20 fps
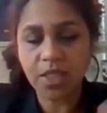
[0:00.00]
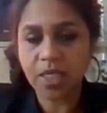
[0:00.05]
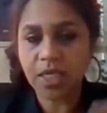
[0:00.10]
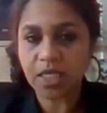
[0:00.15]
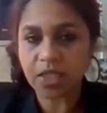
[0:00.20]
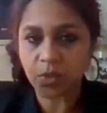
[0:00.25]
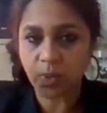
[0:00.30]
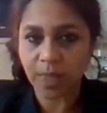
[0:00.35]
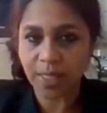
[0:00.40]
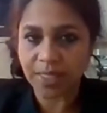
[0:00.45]

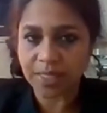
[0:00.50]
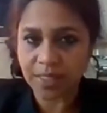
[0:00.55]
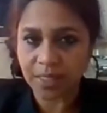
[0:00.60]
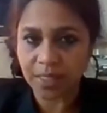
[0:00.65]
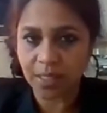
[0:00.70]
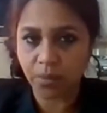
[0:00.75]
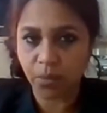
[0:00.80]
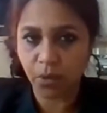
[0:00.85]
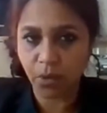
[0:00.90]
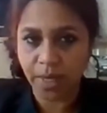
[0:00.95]
as well as in
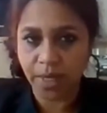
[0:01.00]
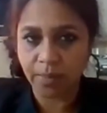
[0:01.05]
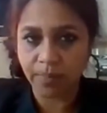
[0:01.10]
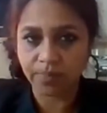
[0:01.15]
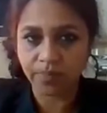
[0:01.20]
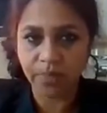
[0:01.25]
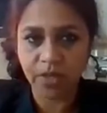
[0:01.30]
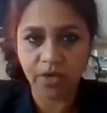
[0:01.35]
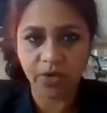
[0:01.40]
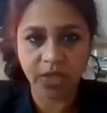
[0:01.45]
the brain,
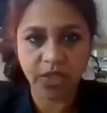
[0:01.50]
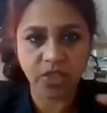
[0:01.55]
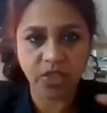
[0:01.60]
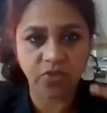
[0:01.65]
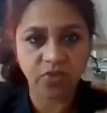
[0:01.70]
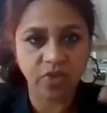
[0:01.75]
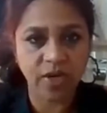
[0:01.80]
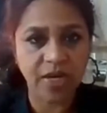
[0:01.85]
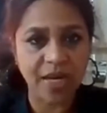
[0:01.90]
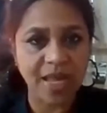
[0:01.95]
there are
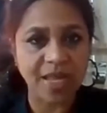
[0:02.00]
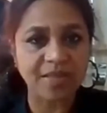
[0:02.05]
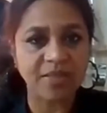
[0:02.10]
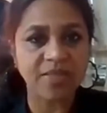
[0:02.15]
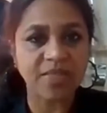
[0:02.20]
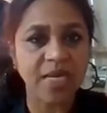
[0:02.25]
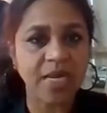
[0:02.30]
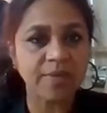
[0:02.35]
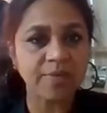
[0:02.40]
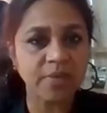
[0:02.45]
different
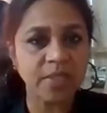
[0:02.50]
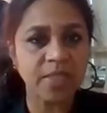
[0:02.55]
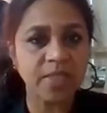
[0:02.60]
enzymes